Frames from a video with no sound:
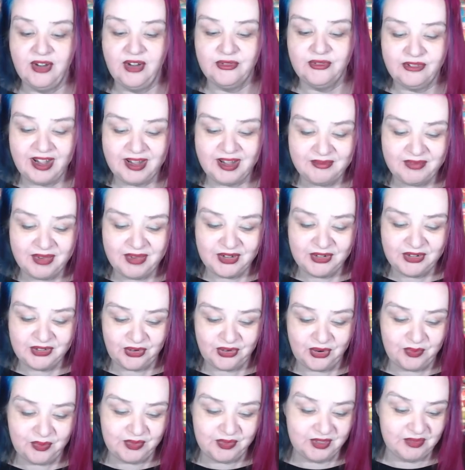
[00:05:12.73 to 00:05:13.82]
Rainbow
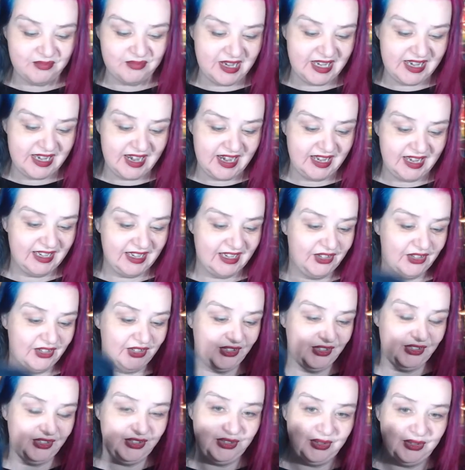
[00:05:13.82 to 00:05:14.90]
drops, midnight
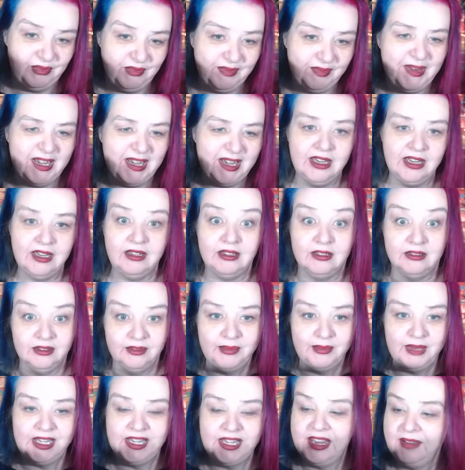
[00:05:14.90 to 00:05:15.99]
glue, midnight
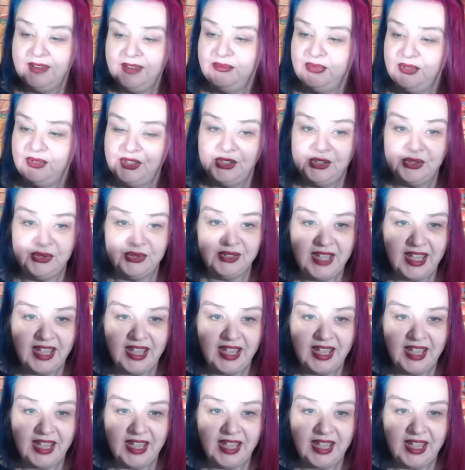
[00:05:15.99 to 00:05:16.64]
midnight blue.